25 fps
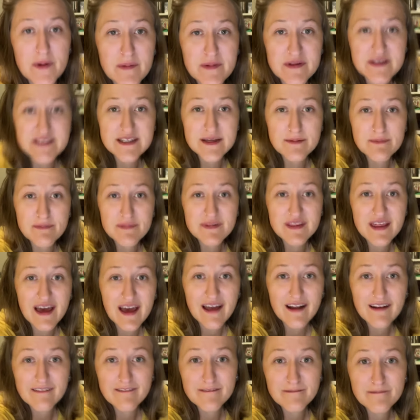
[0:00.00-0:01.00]
Tip
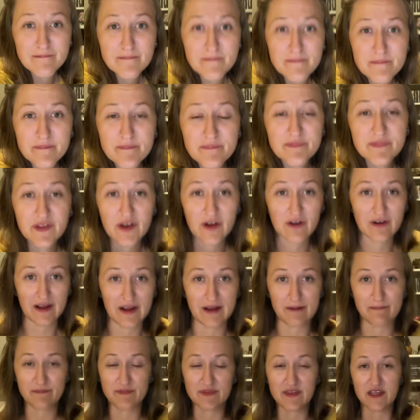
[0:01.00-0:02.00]
that. All right.
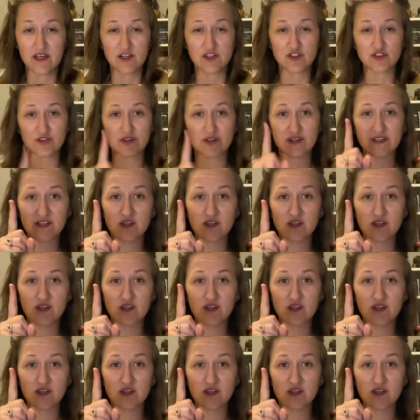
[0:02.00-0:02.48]
During